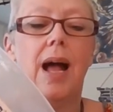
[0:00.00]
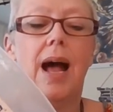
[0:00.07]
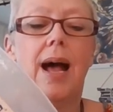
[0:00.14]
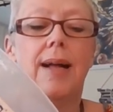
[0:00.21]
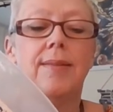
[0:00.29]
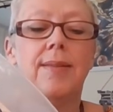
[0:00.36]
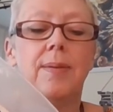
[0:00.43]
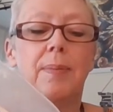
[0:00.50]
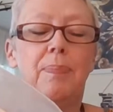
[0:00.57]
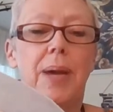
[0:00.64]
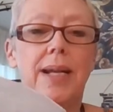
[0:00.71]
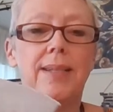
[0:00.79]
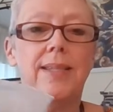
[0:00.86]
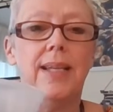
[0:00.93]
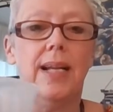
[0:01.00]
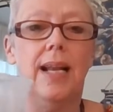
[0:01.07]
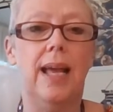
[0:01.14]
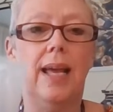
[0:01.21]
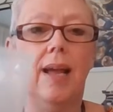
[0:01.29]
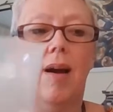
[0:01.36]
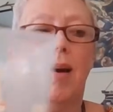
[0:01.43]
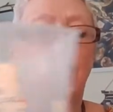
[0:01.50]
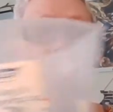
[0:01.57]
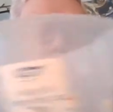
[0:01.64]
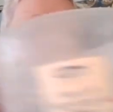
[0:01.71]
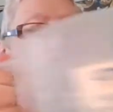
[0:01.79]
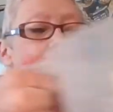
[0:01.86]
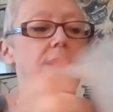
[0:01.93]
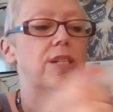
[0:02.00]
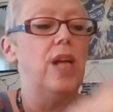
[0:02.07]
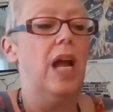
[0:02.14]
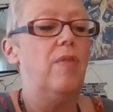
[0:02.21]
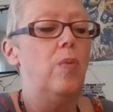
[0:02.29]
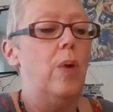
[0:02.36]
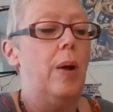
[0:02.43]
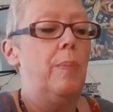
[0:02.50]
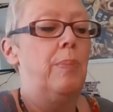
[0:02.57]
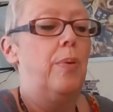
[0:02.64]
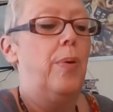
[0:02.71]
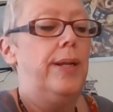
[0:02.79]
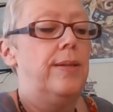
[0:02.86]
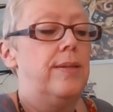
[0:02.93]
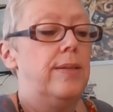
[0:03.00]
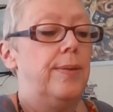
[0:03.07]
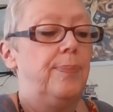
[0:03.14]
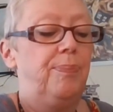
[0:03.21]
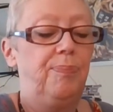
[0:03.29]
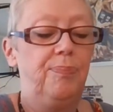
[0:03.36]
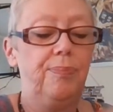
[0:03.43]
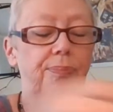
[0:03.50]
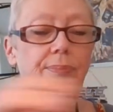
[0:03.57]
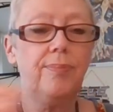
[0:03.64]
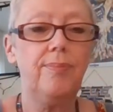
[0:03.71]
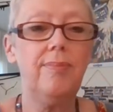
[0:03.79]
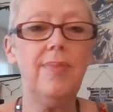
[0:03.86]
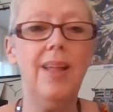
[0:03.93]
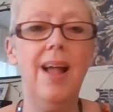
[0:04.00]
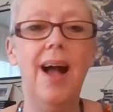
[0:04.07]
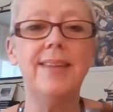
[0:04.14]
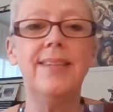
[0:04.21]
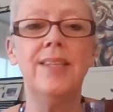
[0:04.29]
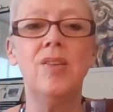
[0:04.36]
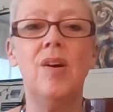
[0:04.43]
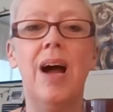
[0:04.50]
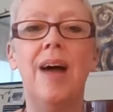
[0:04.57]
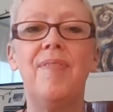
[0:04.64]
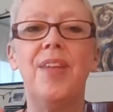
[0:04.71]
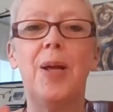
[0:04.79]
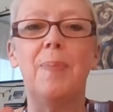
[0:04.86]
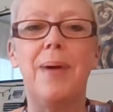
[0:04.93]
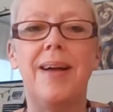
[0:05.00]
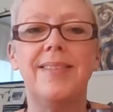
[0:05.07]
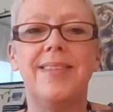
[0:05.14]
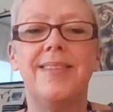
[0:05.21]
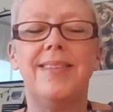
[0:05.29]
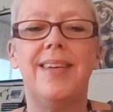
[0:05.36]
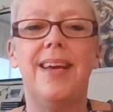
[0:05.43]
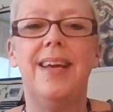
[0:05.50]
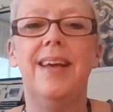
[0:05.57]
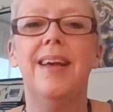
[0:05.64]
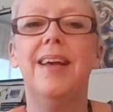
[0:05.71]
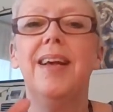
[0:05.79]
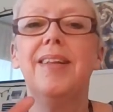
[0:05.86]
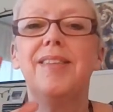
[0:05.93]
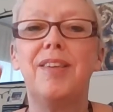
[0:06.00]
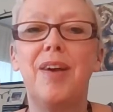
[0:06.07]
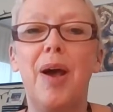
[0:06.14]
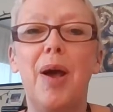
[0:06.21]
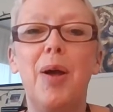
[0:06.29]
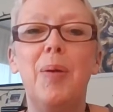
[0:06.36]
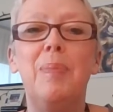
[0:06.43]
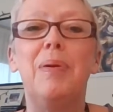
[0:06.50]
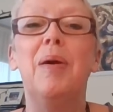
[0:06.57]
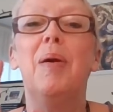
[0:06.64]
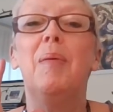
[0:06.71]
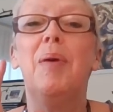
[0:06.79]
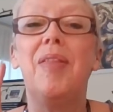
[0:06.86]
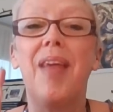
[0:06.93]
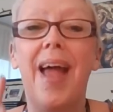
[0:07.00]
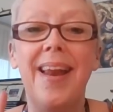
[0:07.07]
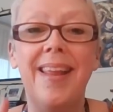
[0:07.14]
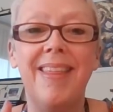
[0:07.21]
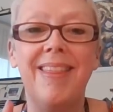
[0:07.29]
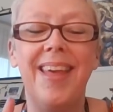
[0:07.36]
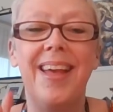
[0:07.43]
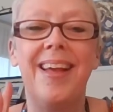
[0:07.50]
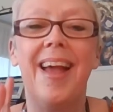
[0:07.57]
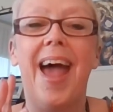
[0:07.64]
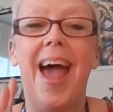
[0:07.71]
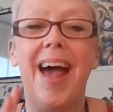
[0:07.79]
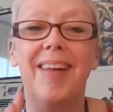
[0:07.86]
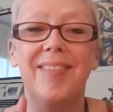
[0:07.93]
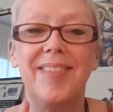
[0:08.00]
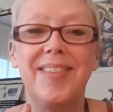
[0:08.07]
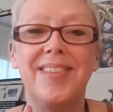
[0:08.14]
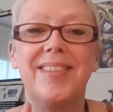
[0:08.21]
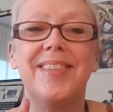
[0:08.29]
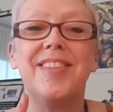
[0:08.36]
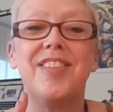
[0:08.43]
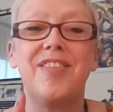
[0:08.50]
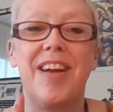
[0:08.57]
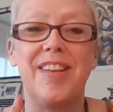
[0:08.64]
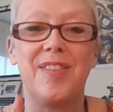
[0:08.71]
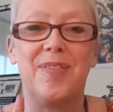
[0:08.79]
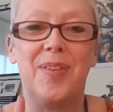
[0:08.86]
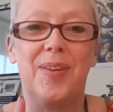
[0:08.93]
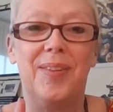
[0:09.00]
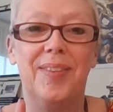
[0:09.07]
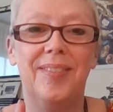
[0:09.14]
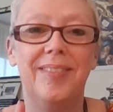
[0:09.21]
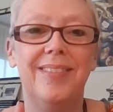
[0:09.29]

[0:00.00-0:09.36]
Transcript: And basically, I just reached overwhelm point. I did not have the capacity to cope with anything else stressful.